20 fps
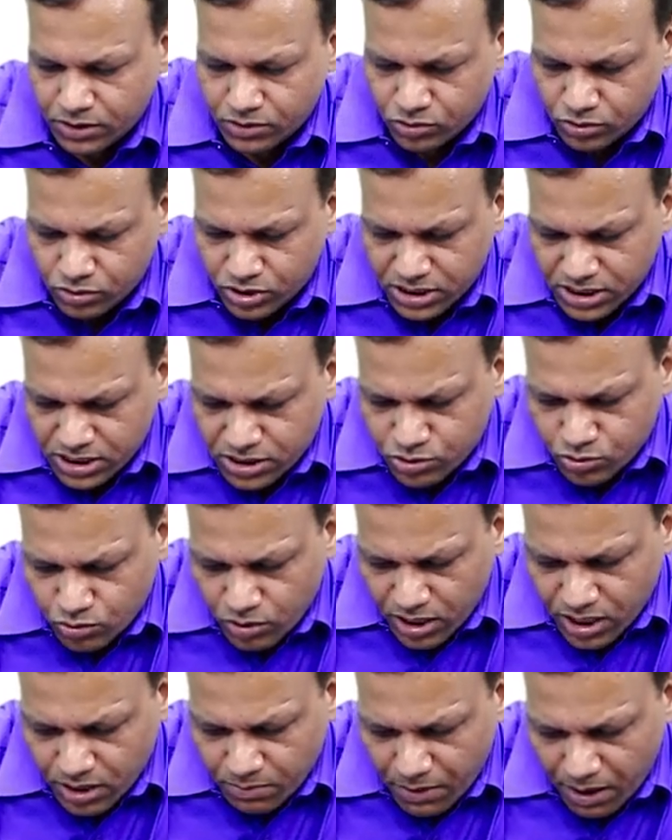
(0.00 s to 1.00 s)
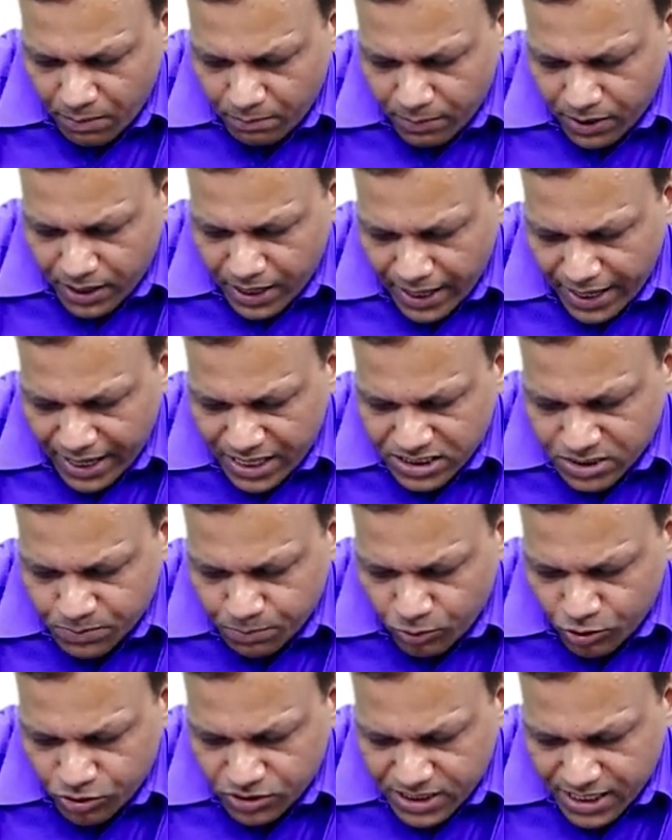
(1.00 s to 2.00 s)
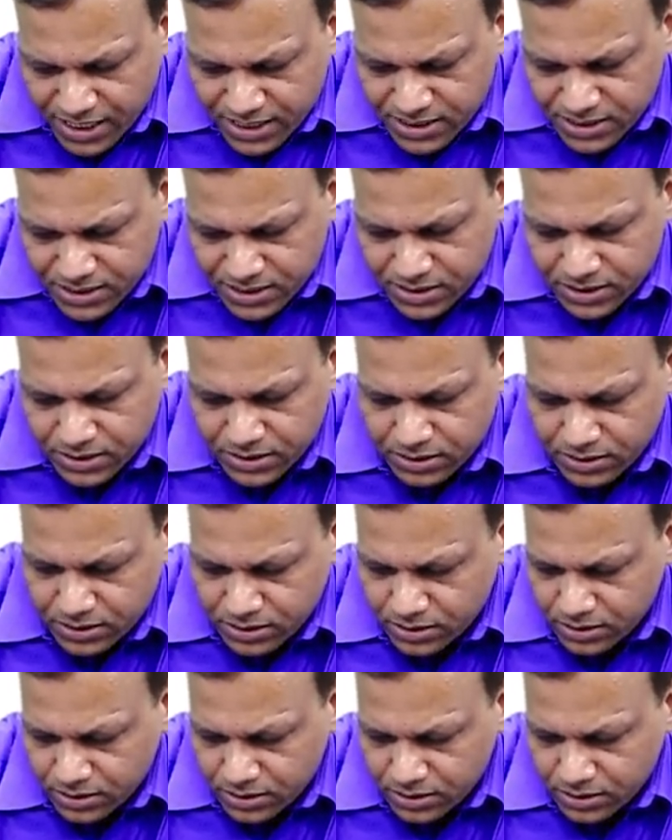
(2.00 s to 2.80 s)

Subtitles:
So these you can remember as possess